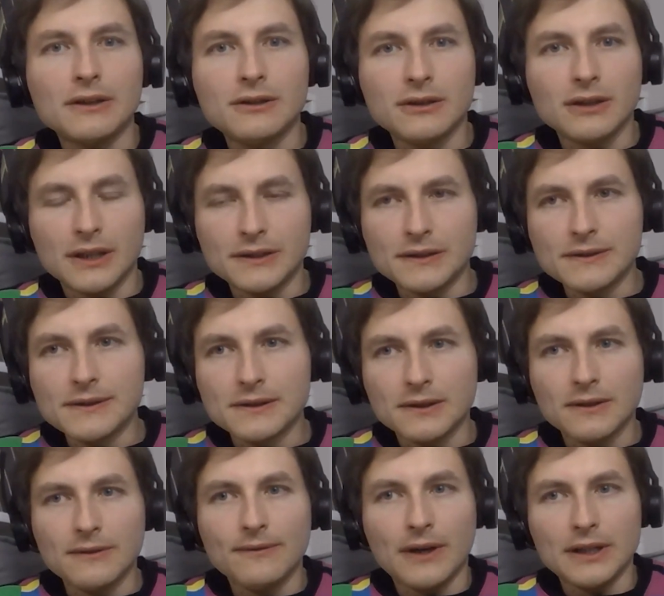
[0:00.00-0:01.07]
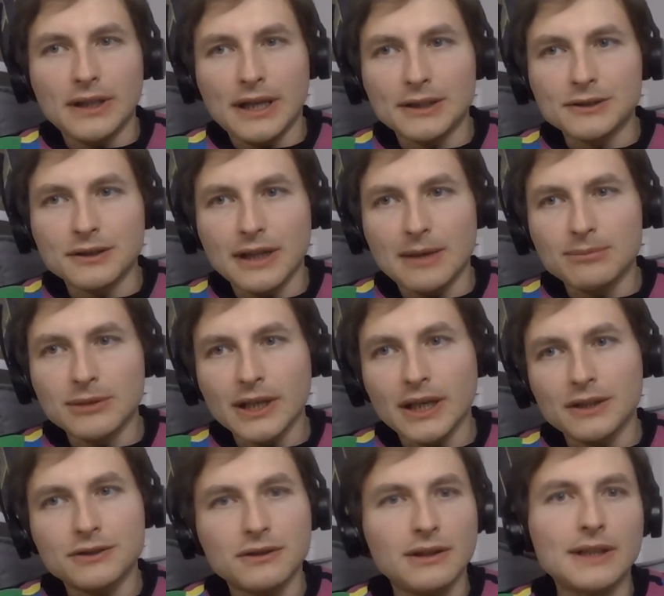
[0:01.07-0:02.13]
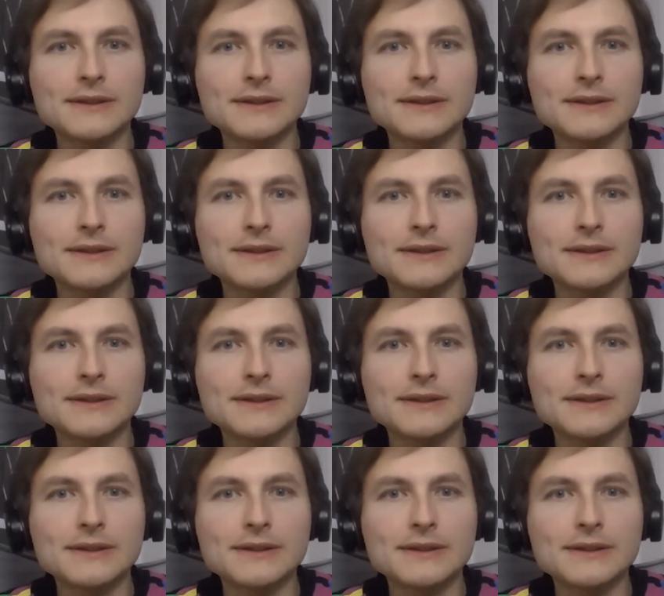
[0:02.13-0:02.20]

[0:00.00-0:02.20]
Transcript: horizons in the financial application.